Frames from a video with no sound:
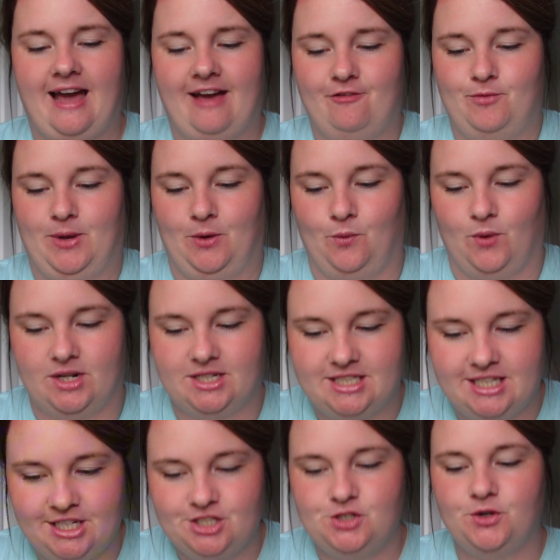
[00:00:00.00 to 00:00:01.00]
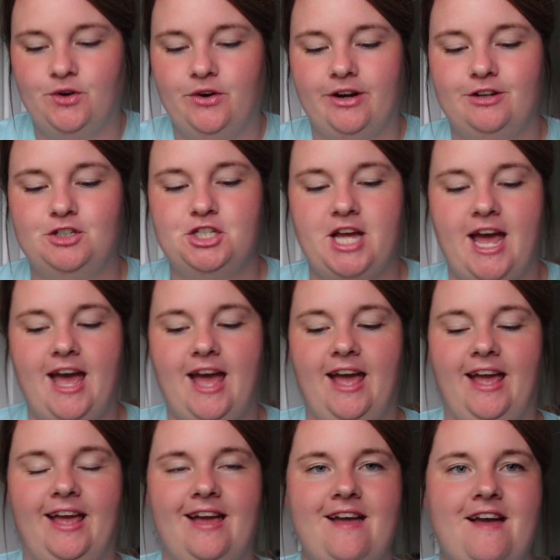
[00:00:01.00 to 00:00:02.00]
I've been wanting to
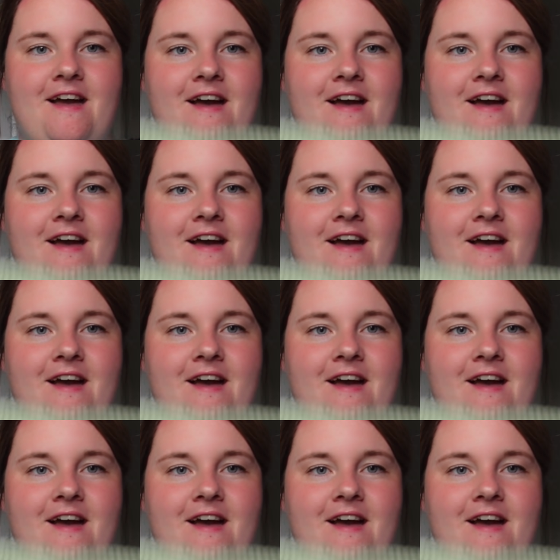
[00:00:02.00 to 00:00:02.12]
crochet.